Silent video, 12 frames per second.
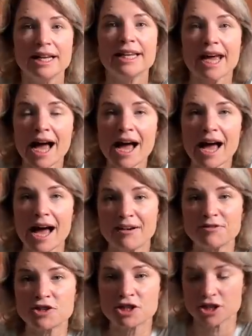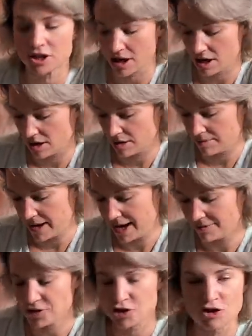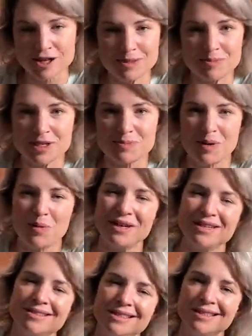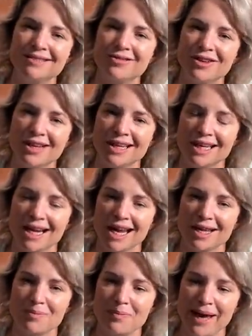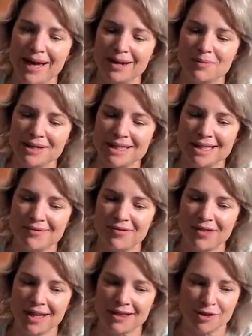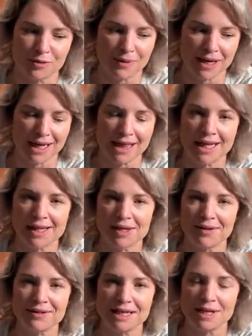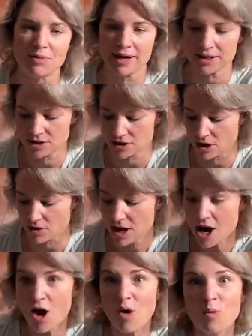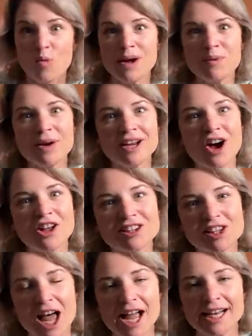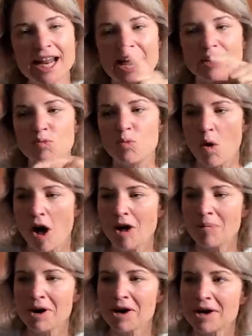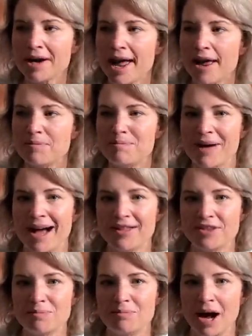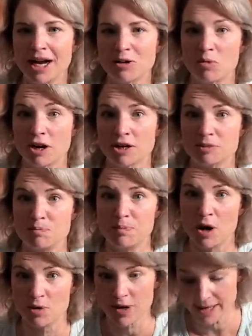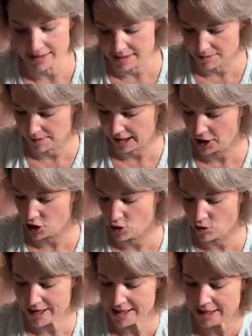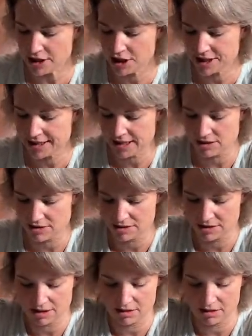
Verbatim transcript: Yeah, after um, after Christmas, but we just didn't feel like getting out of the bed, and we didn't think there'd be anything left anyway. So we went online and Walmart and Bath and Body Works both had some like crazy good deals. So.